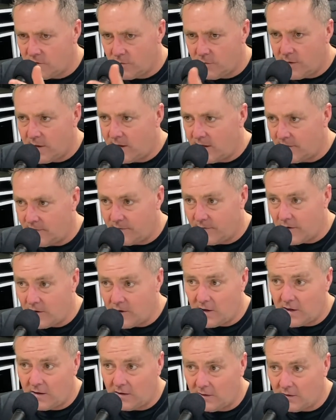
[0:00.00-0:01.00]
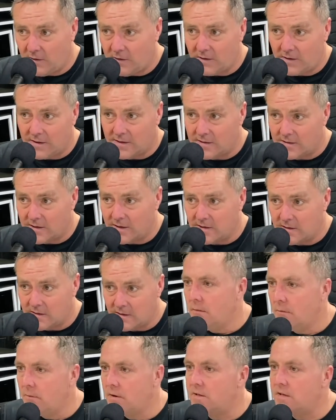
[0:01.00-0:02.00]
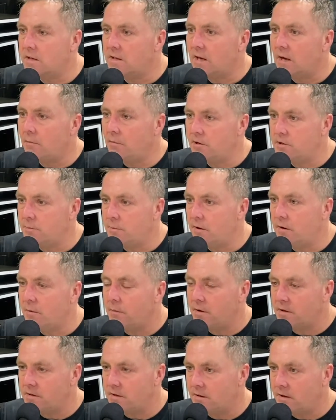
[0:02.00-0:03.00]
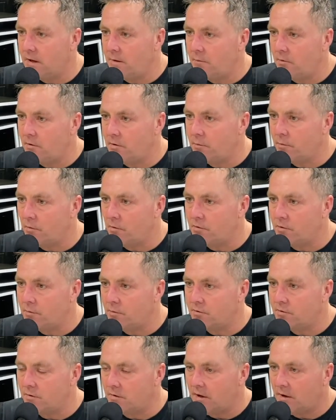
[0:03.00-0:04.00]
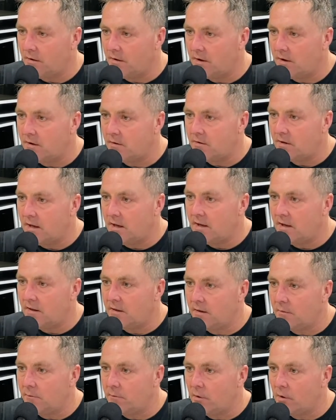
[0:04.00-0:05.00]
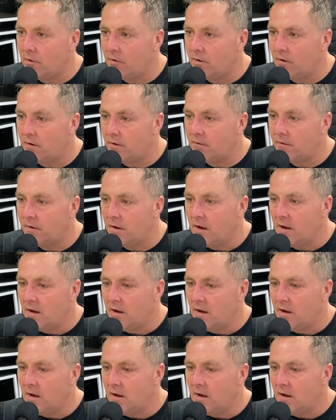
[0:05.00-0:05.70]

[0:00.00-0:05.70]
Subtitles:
you make it very clear and concise, makes it that much better, makes it that more approachable. So now you've taken the burden of